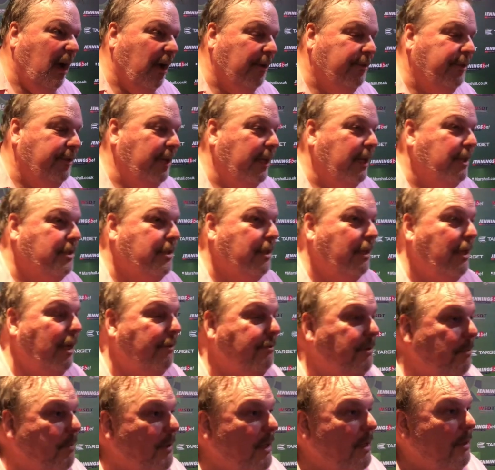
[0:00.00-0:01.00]
I think it's going to
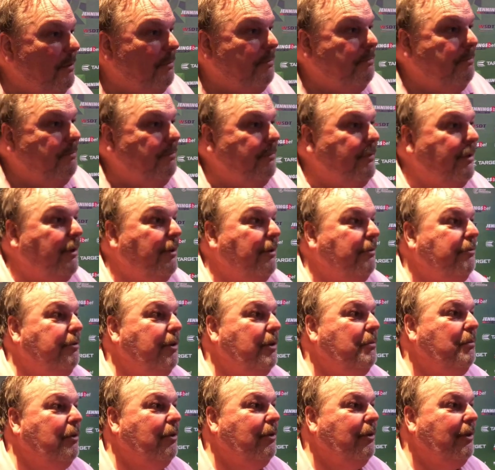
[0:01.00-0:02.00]
have to be a
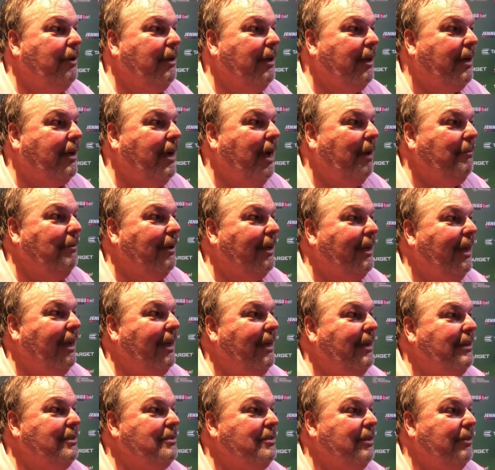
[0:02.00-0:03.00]
few more than a couple of
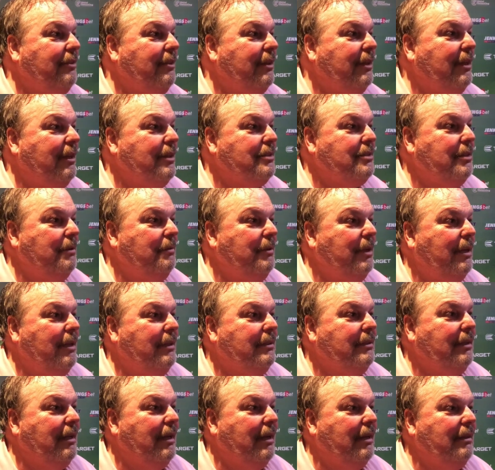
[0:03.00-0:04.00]
gears. I think there's going
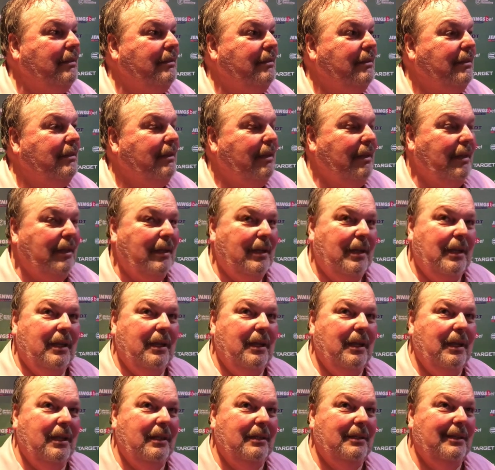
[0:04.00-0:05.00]
to
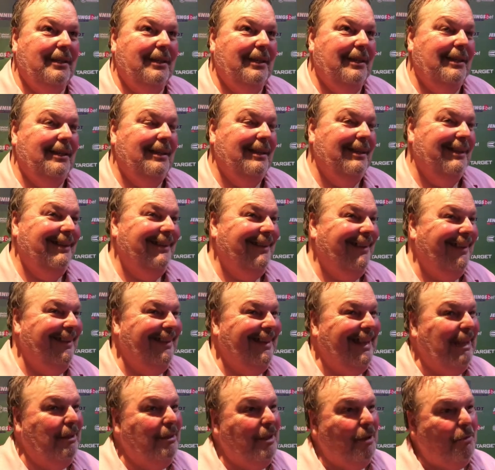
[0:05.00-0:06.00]
be
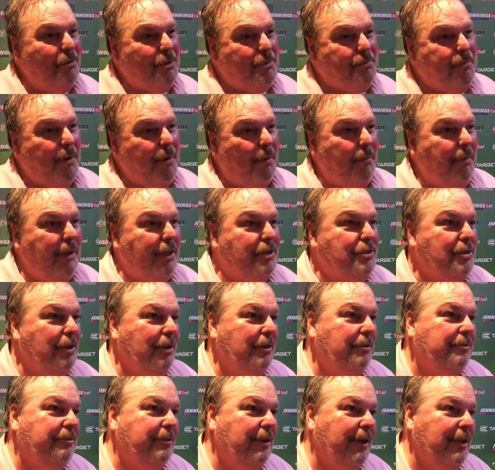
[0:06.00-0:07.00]
there was probably
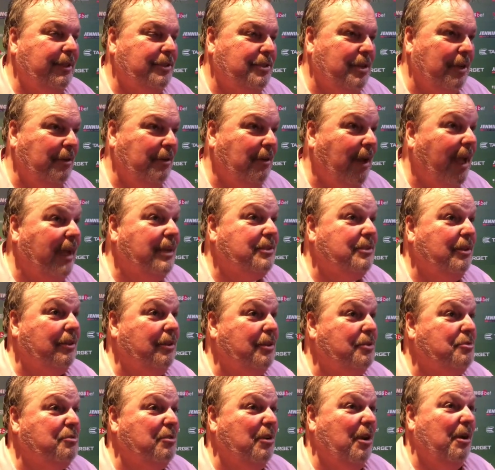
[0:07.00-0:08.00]
two legs on
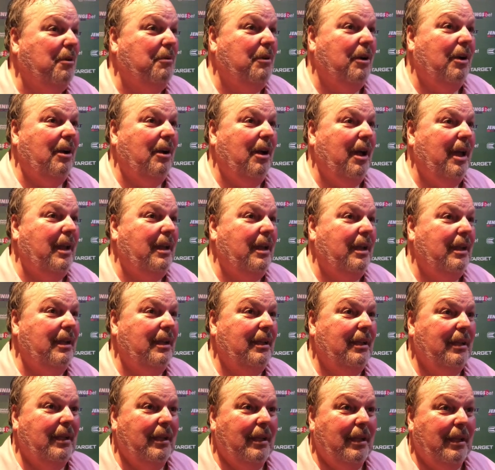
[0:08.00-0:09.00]
the trot where I had
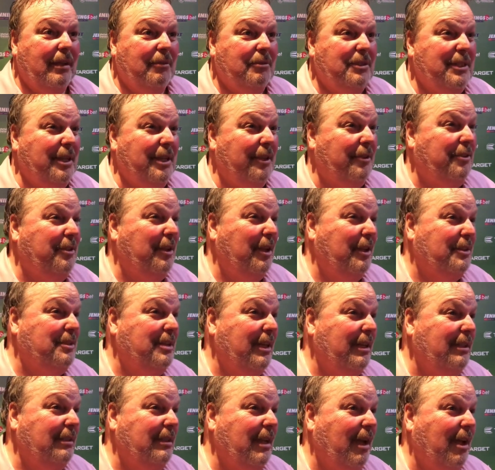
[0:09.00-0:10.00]
a
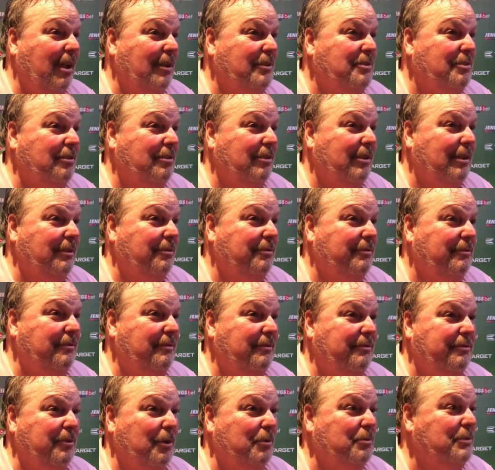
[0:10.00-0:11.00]
13 darter and a
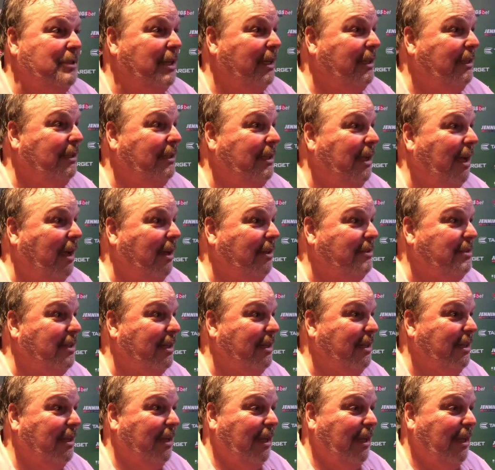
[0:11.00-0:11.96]
14 darter.